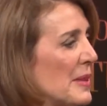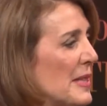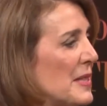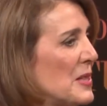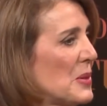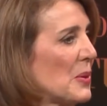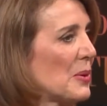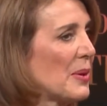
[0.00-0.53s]

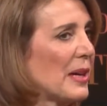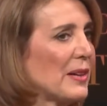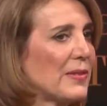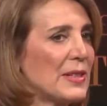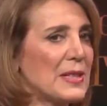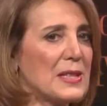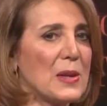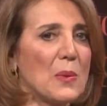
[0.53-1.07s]
leads to
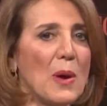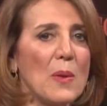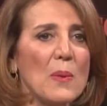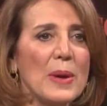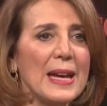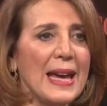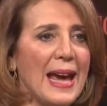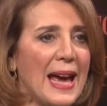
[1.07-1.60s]
irrelevance. So what
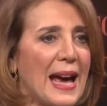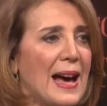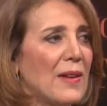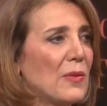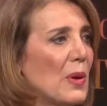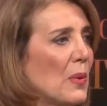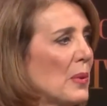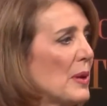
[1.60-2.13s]
we have,
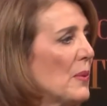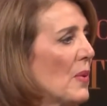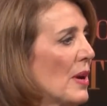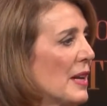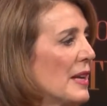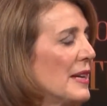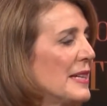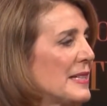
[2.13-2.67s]
what we
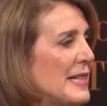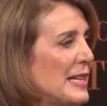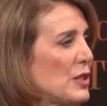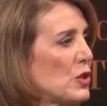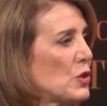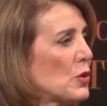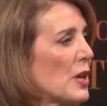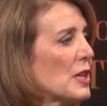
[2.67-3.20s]
wanted, is a
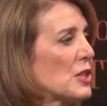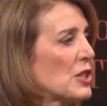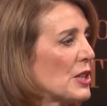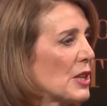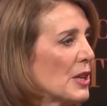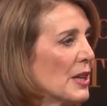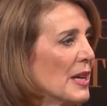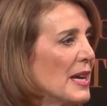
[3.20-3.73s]

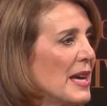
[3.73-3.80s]
structure